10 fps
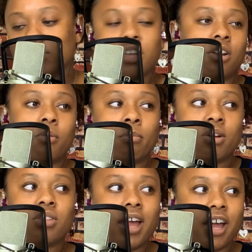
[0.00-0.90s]
My
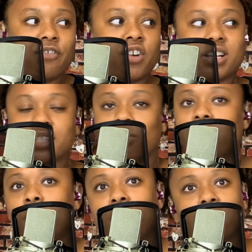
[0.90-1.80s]
brother had friends. They would
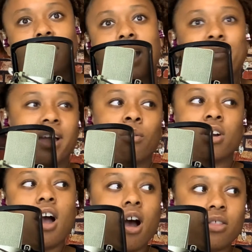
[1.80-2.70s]
come over. I mean, I
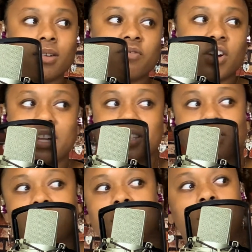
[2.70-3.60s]
would call them friends,
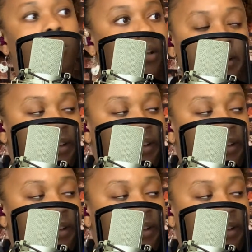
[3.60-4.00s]
even though